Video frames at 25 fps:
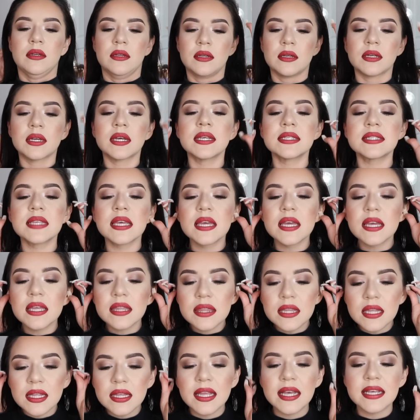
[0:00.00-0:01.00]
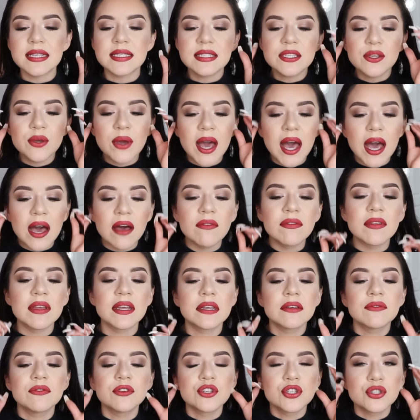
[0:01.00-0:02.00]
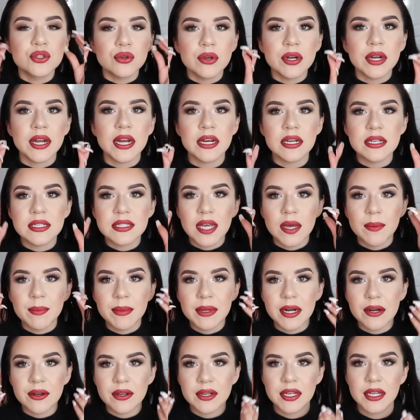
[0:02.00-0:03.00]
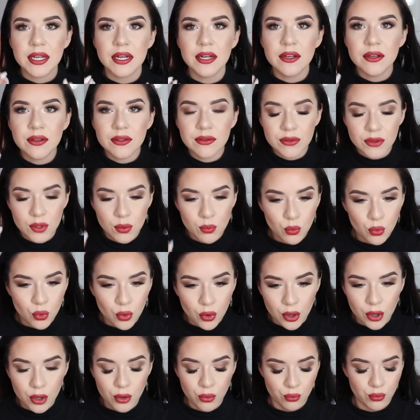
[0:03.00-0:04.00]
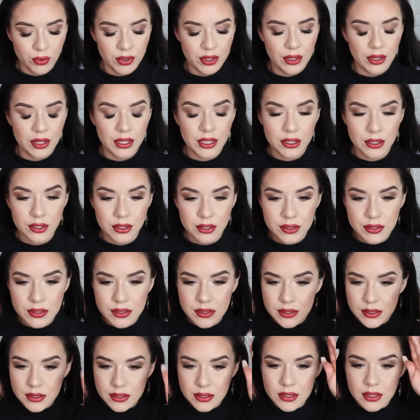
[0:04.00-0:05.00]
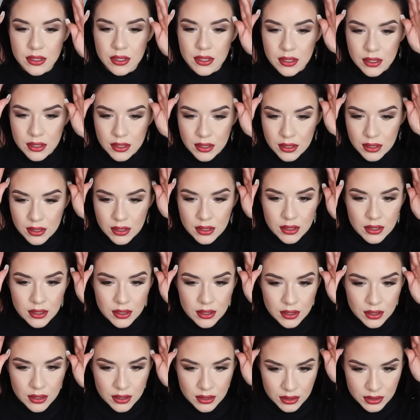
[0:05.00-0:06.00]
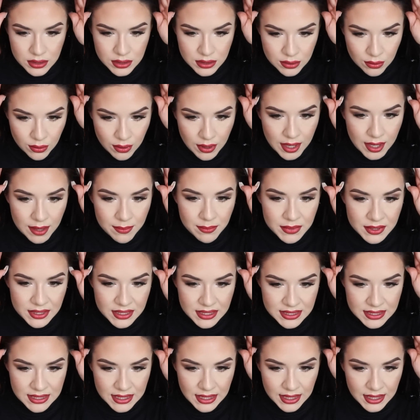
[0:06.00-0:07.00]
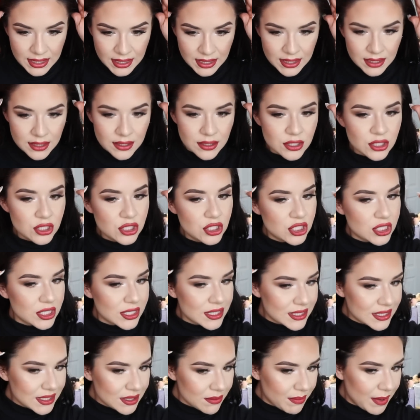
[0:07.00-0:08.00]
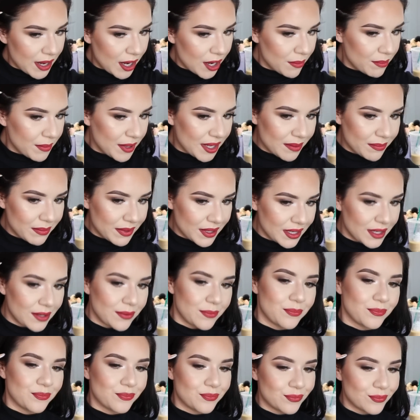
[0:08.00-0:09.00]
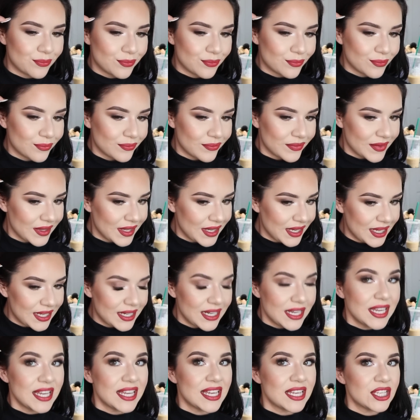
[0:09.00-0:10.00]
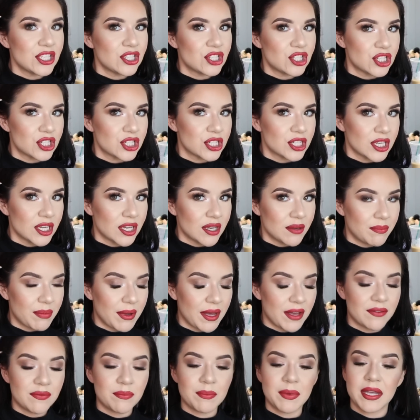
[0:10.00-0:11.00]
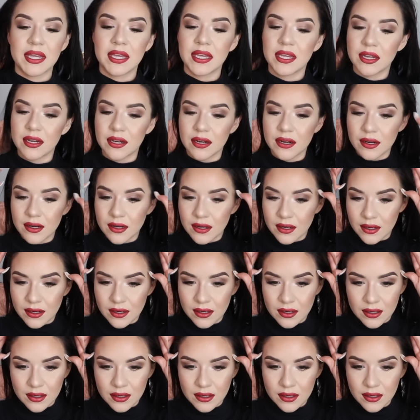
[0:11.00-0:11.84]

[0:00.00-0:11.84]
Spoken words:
because the less you have like of your short hairs coming out here, the more real it looks. So I'm going to take just about maybe an inch above my ear.